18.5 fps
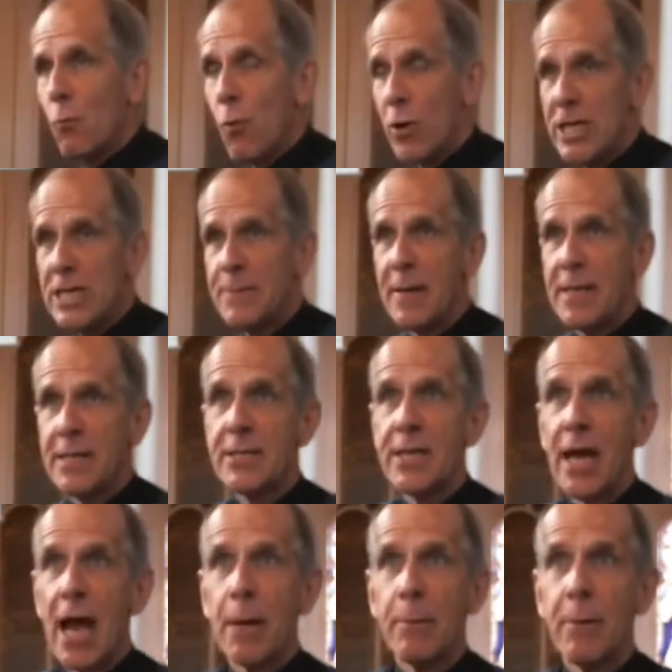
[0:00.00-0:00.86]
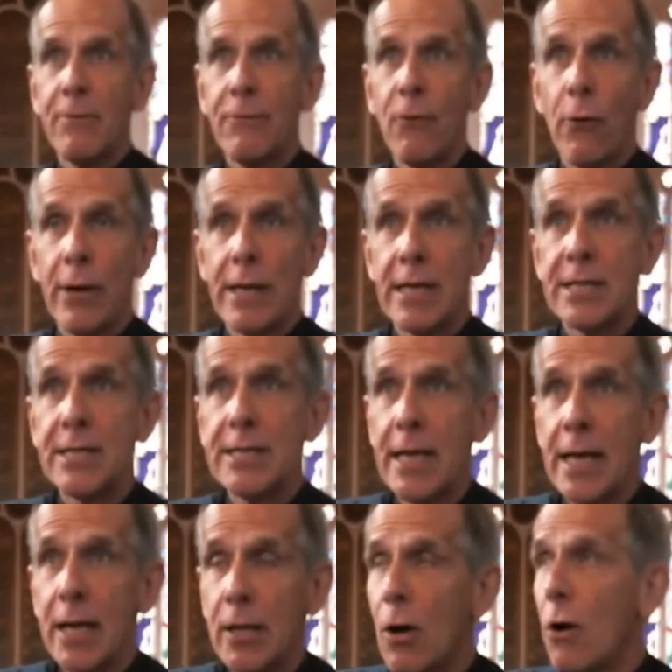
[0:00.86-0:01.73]
what he's been saying before in the
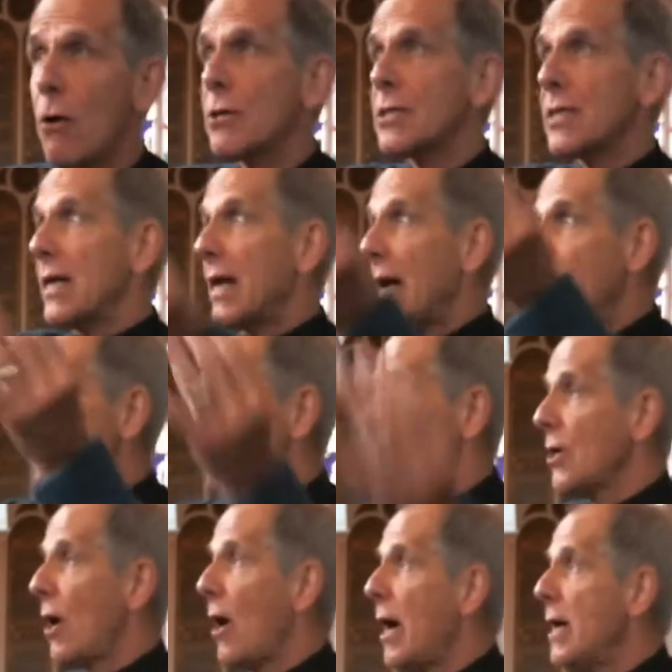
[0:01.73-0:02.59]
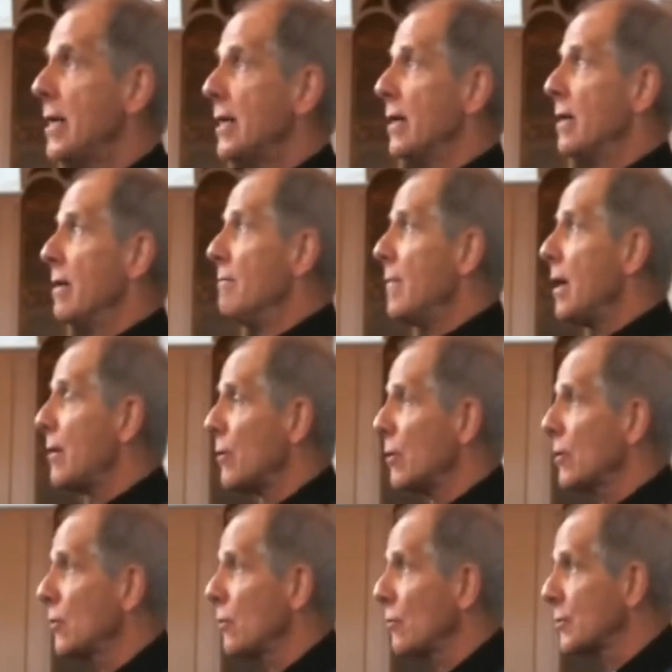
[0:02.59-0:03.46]
synagogues and outside and the
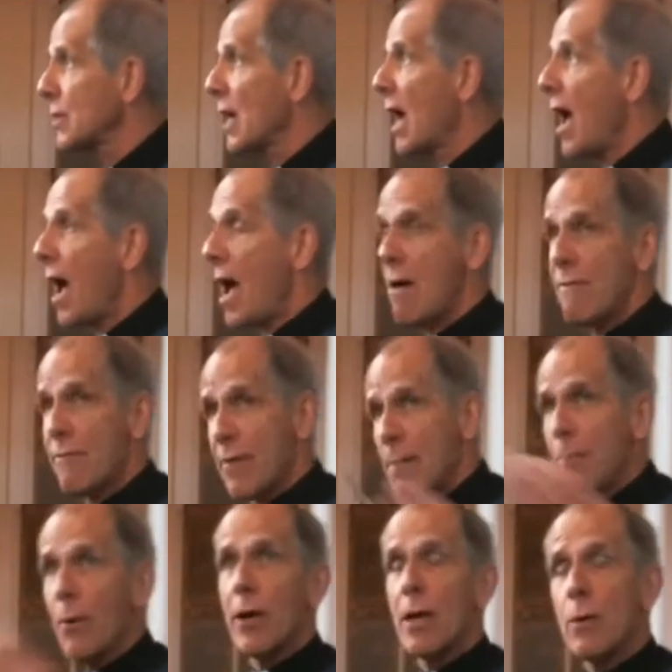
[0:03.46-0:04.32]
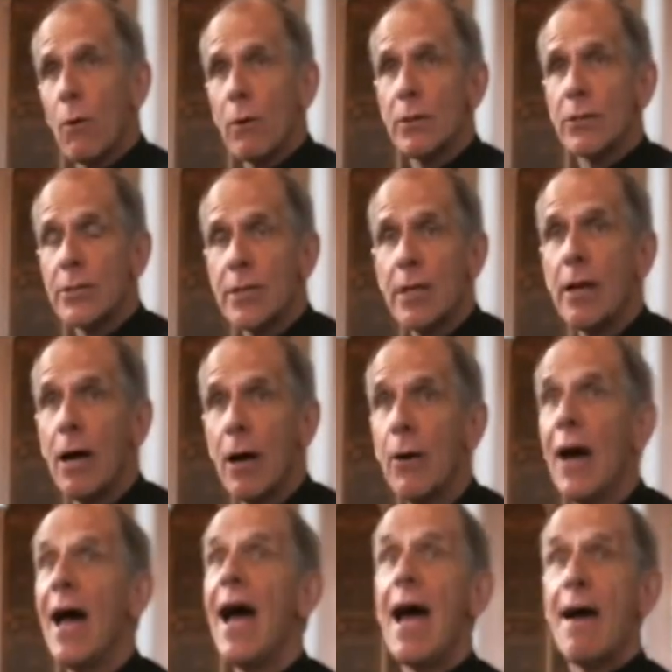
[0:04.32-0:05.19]
miracles. Everybody wants to
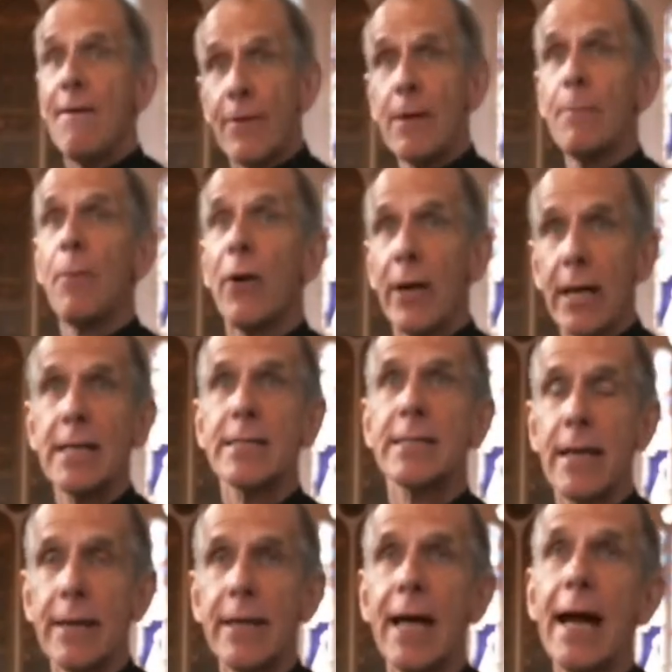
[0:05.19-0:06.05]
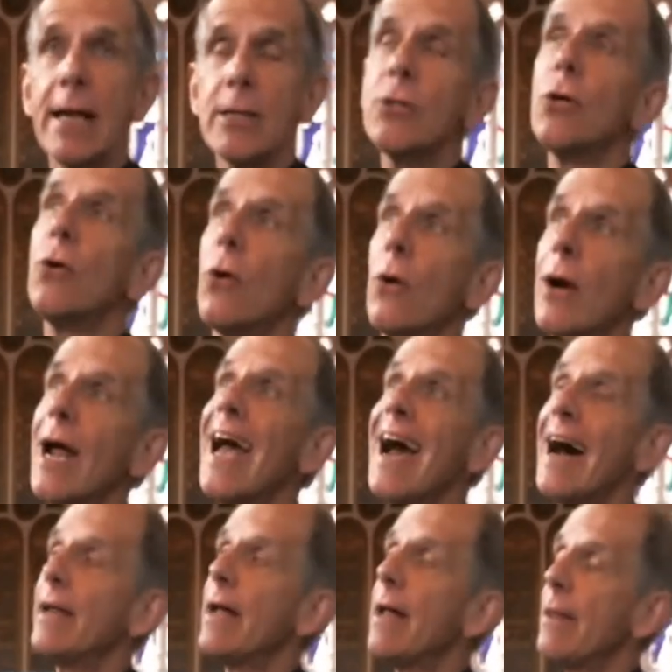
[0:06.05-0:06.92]
know. Everybody is at their door.
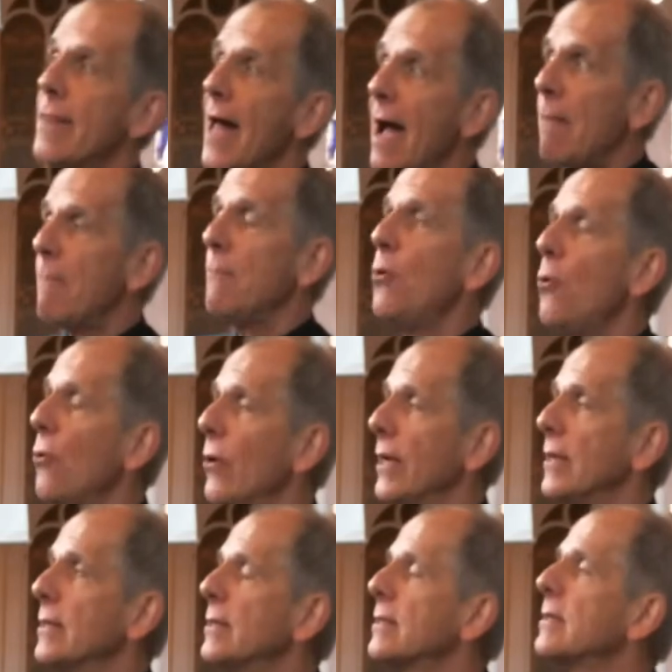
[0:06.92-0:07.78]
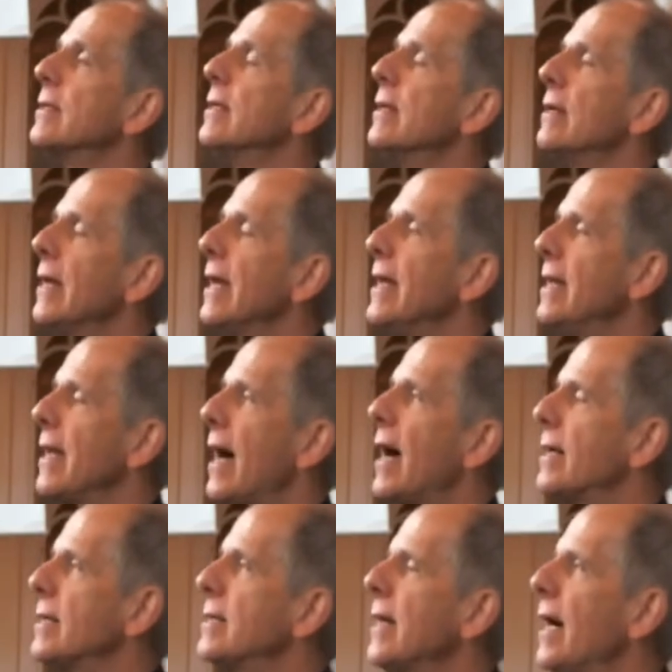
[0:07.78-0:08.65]
And at that point, in
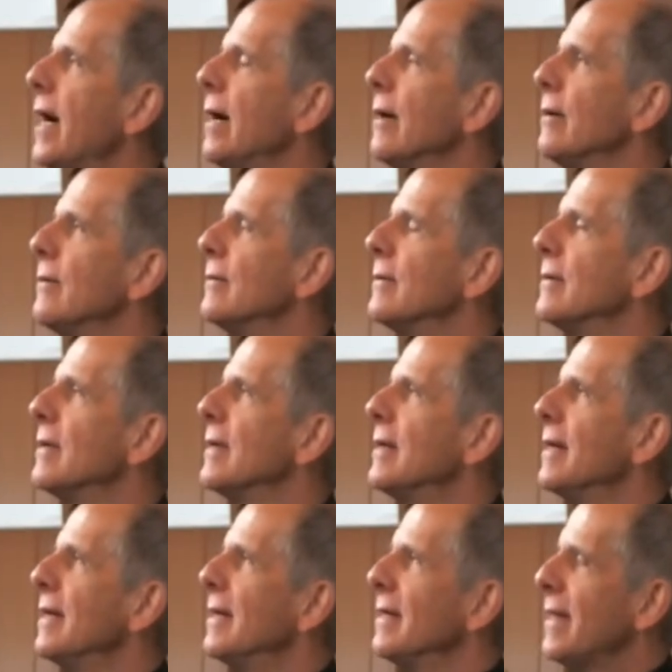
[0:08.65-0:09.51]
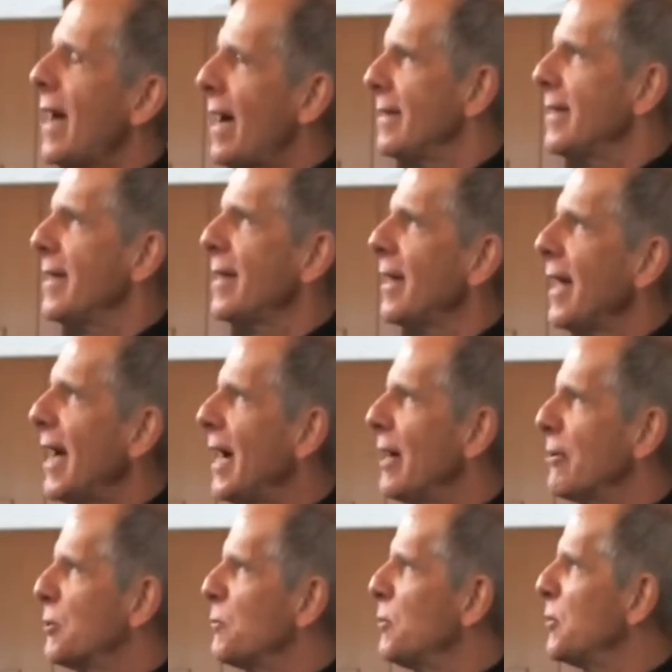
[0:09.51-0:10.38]
that town, that little
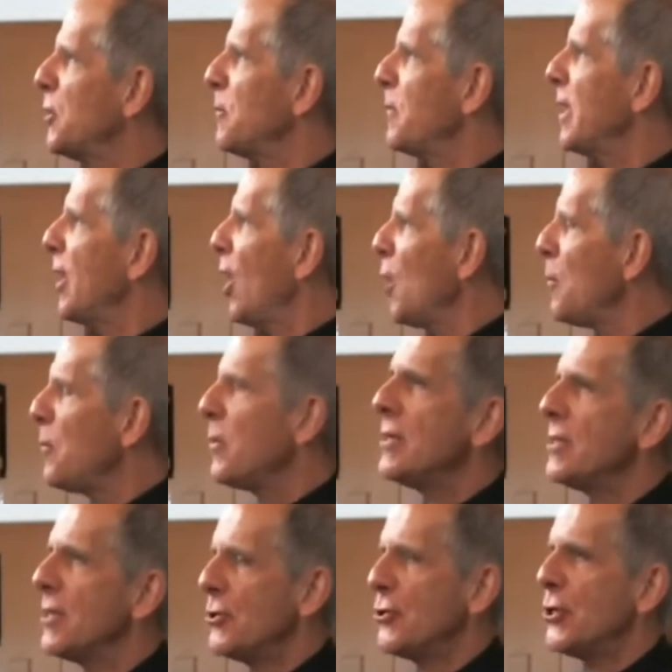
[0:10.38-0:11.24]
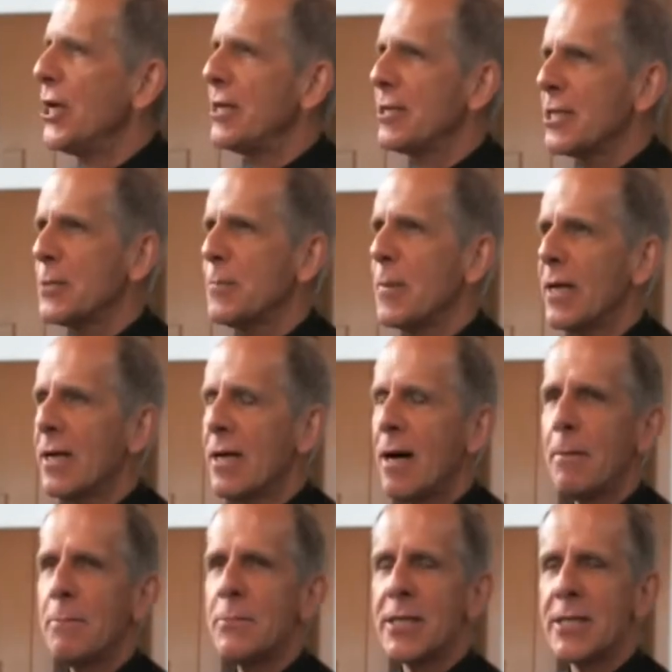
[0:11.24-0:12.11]
house which had been open to Jesus
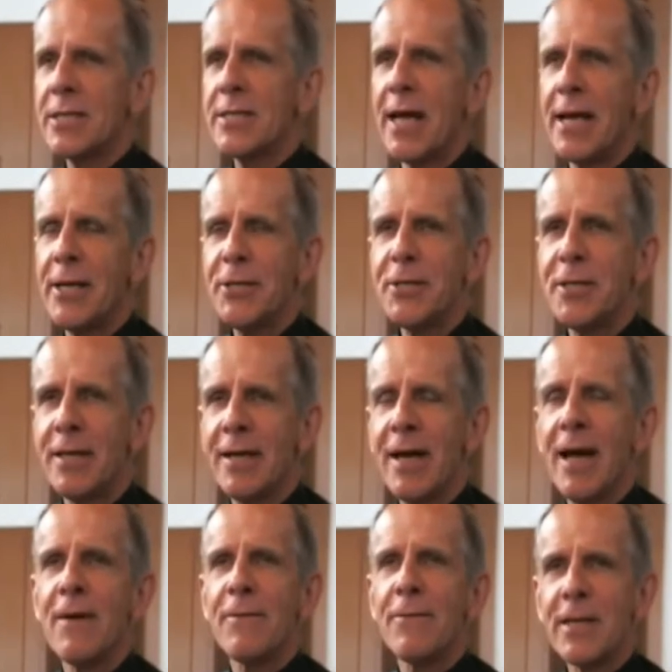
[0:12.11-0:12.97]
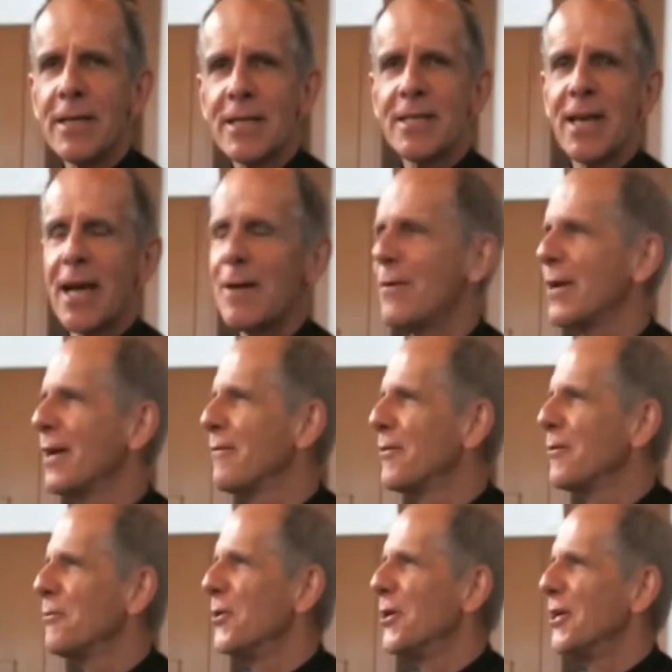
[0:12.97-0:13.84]
becomes a centre for the saving
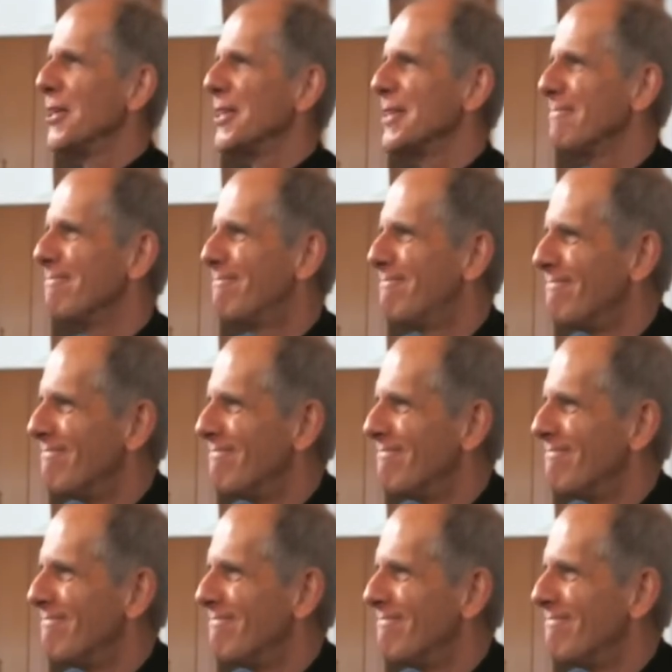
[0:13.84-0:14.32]
of the world.